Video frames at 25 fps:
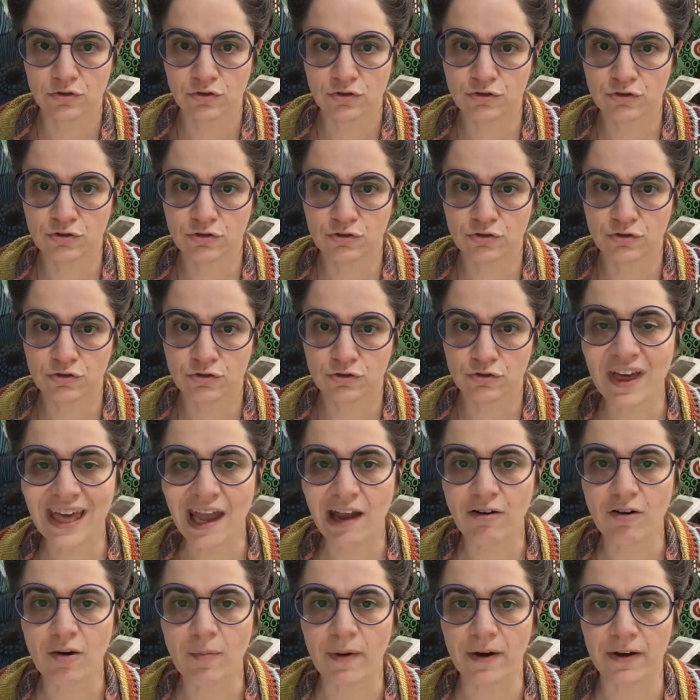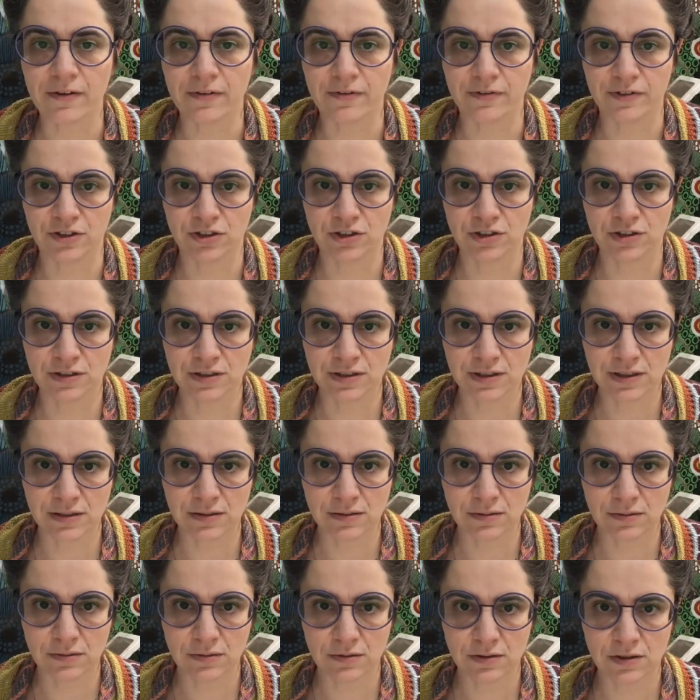Do they care about efficiency?
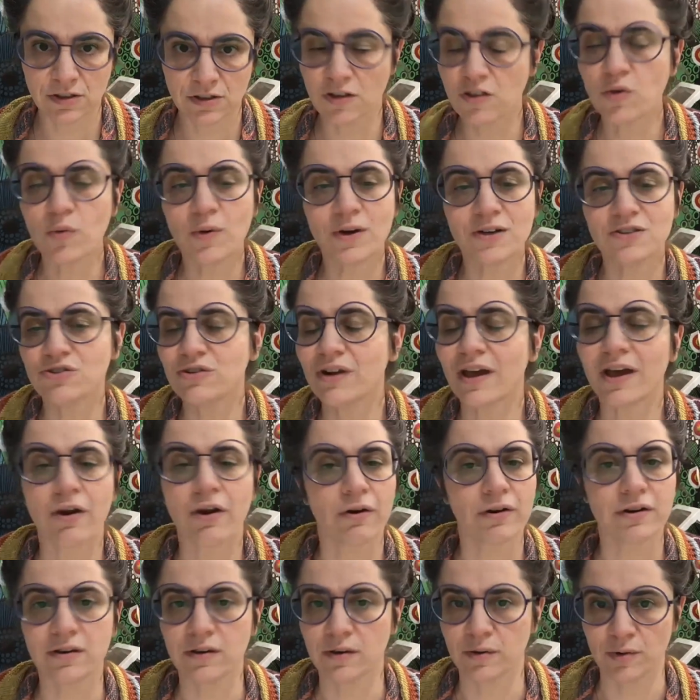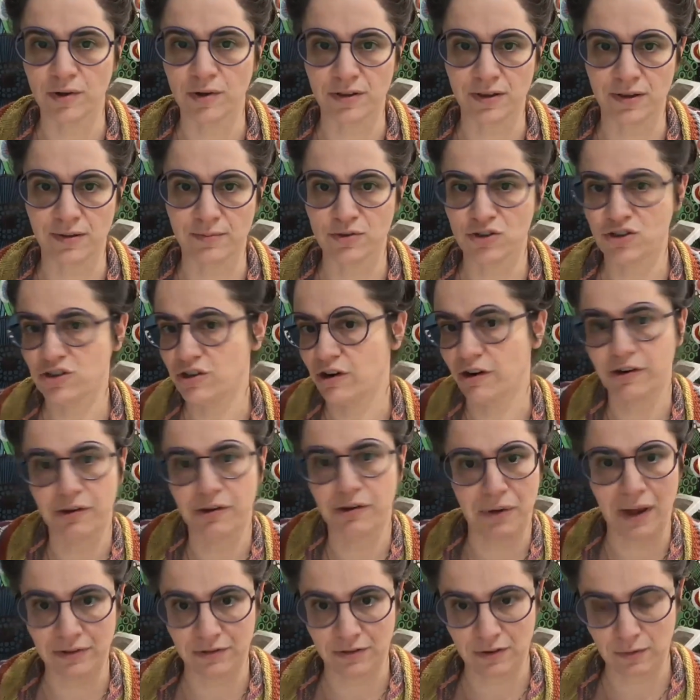Because otherwise you're not arguing with them, you're just
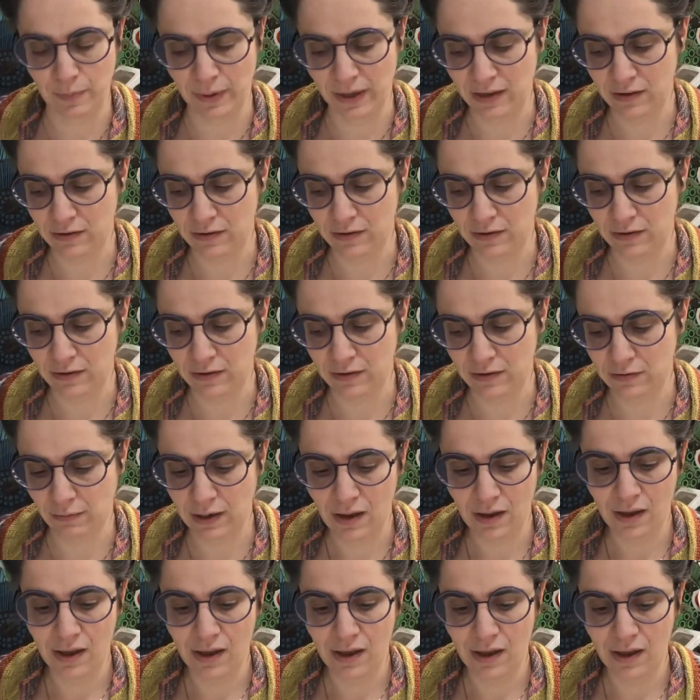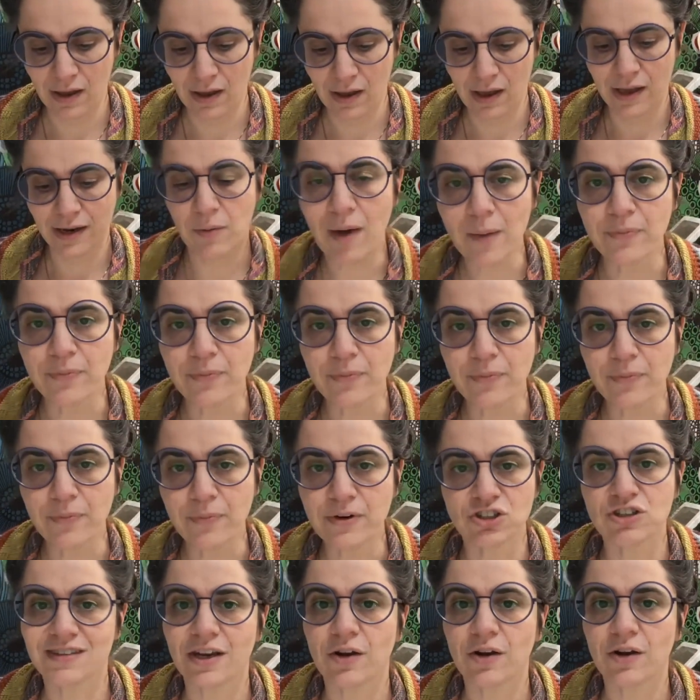arguing out of space, right? Now my
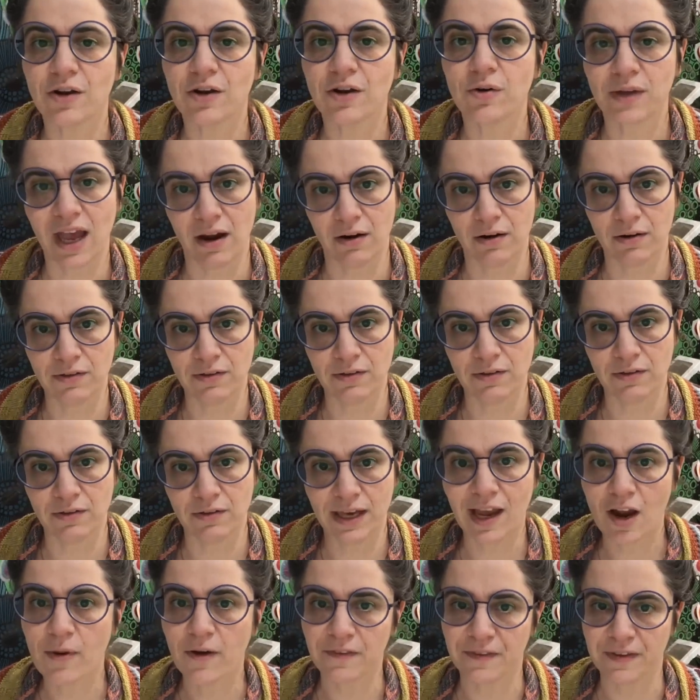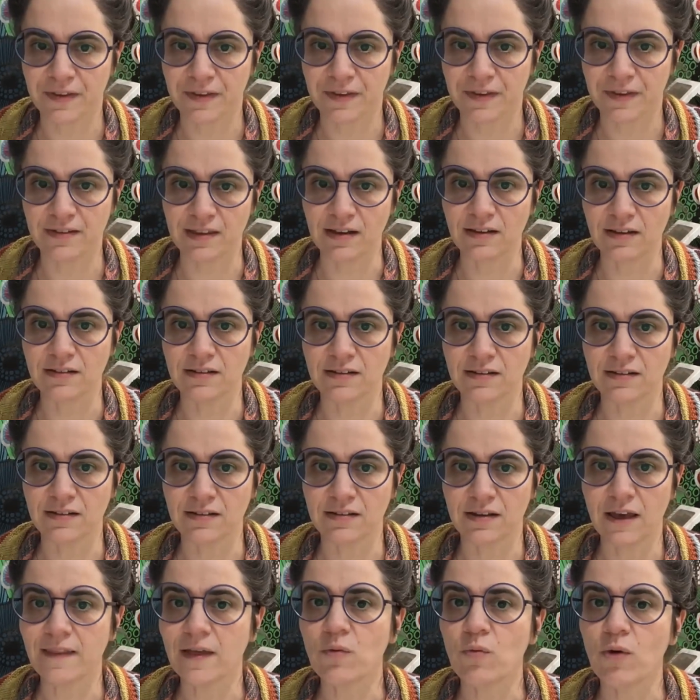prediction is they don't care. They care about these
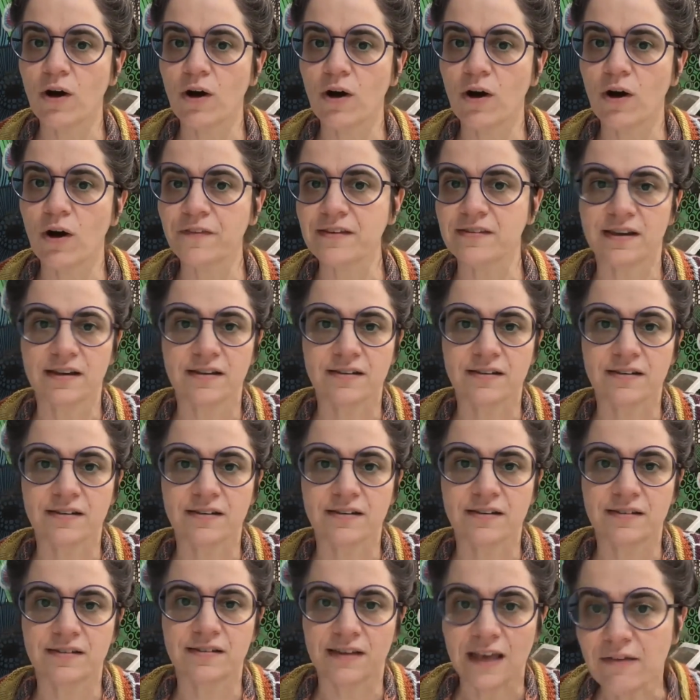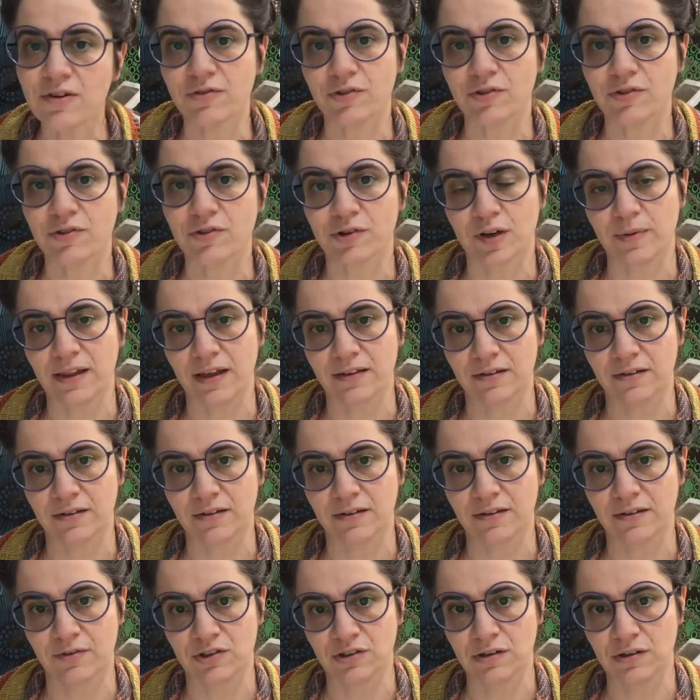things, and they want these things even if they're going to be
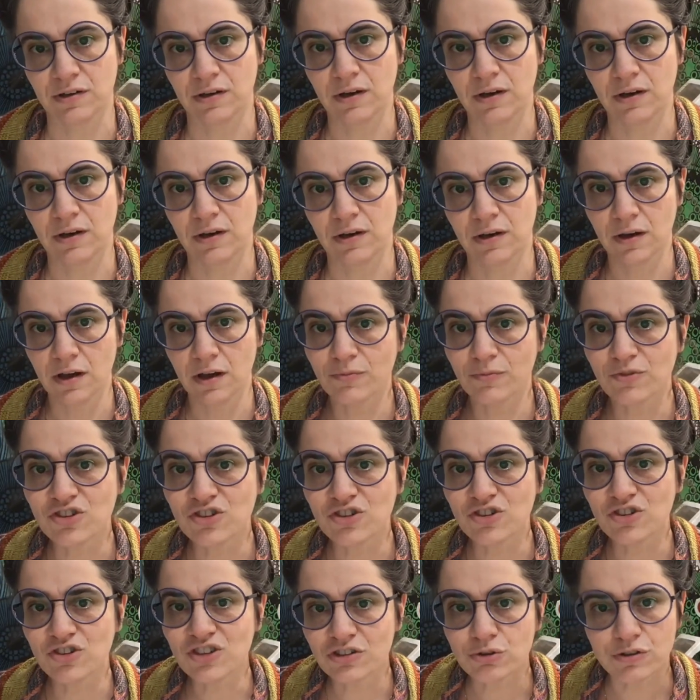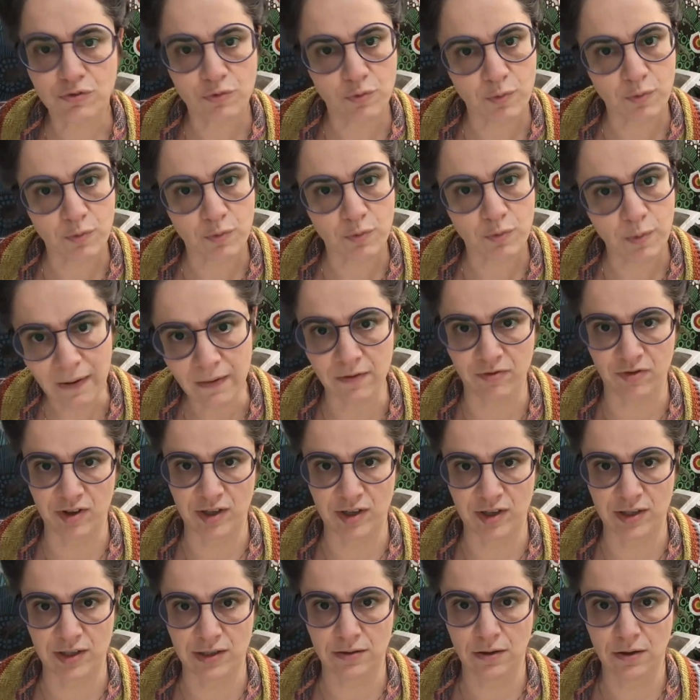less efficient. So I'm just not sure it's
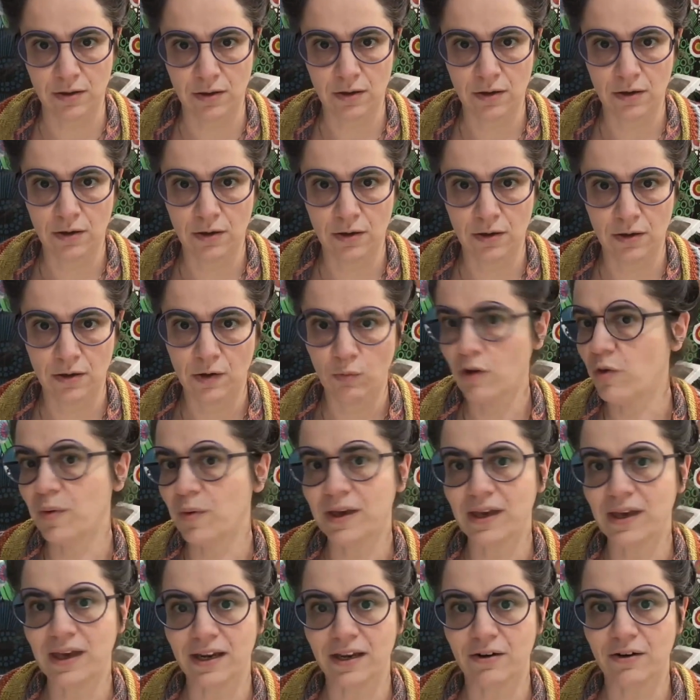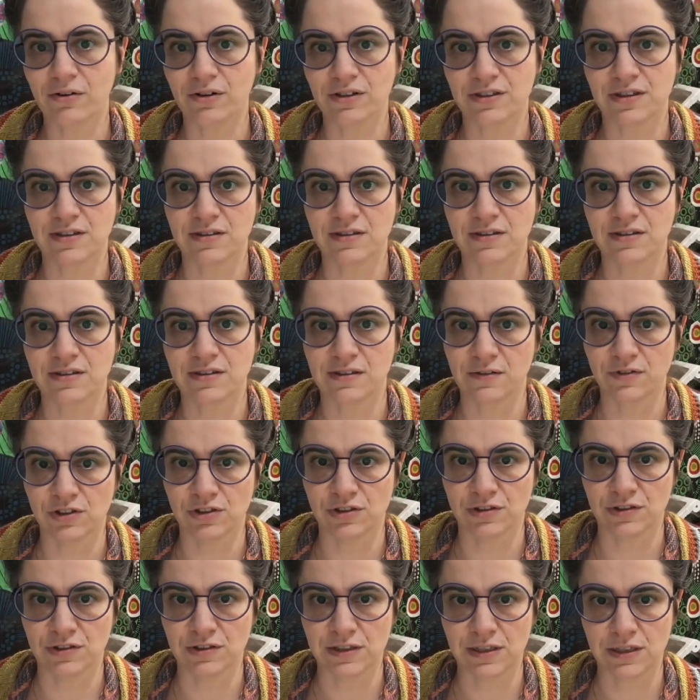relevant whether we can get increases in
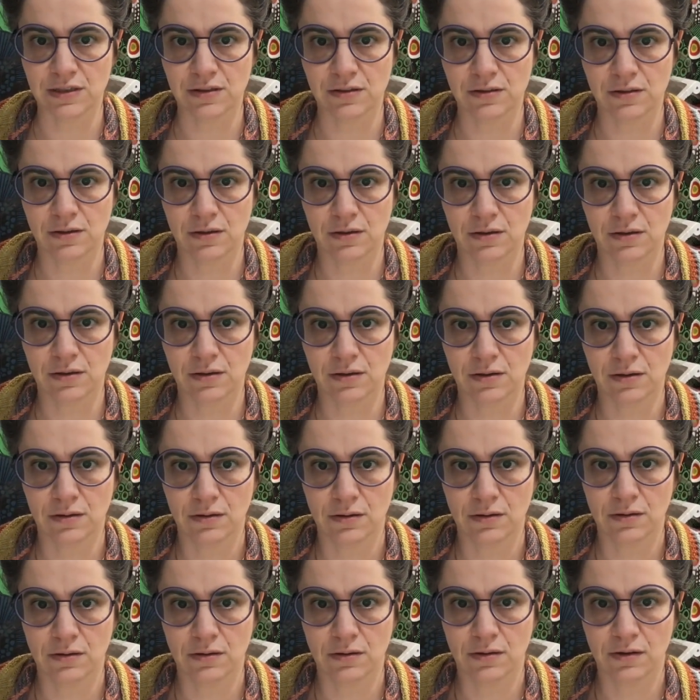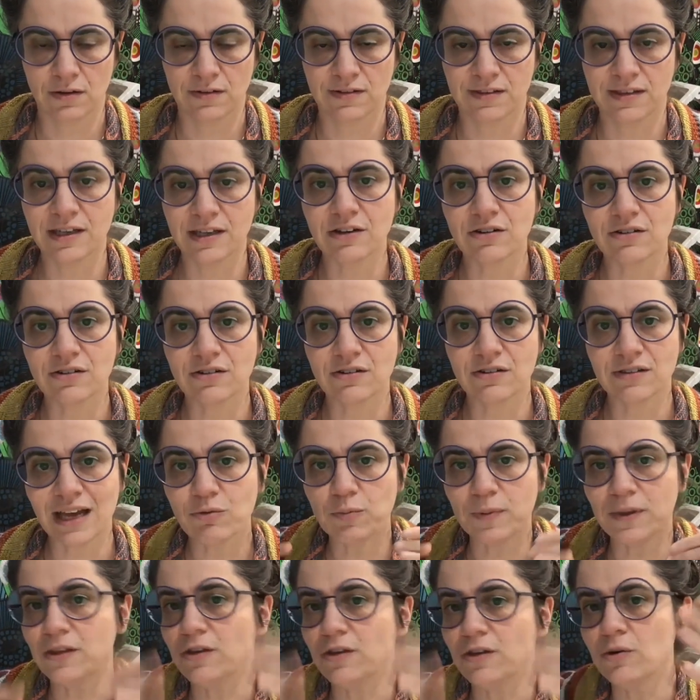efficiency, because
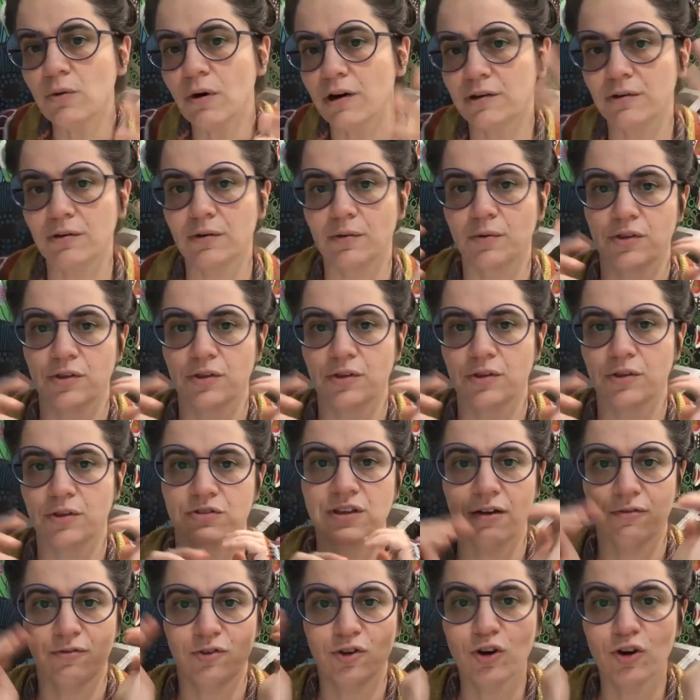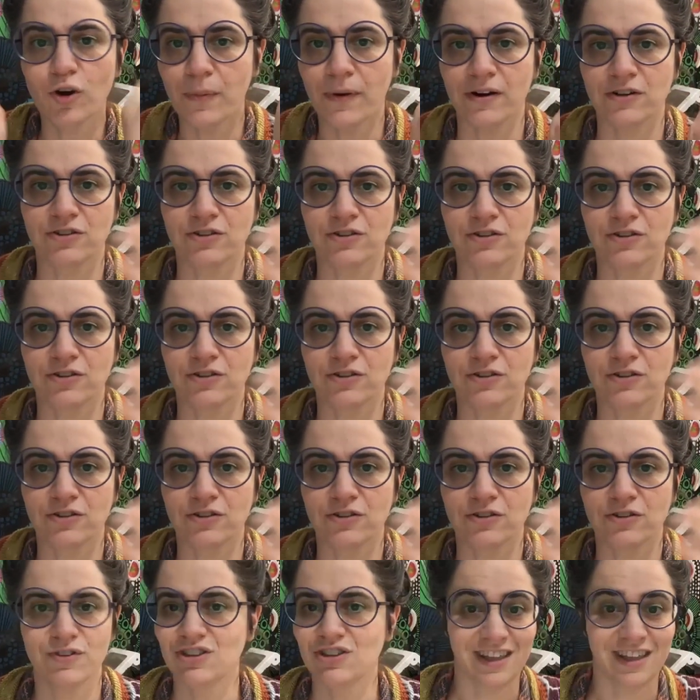that will be you arguing with yourself. You're partial to
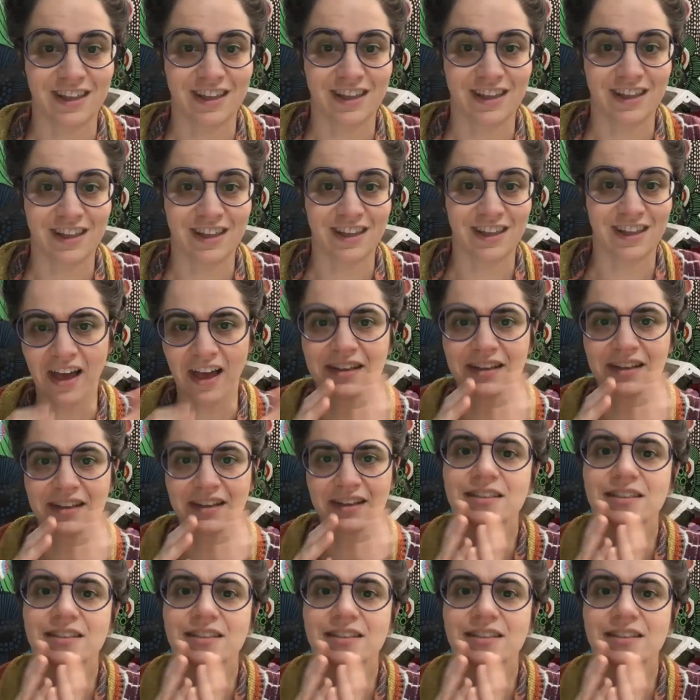efficiency. They're not.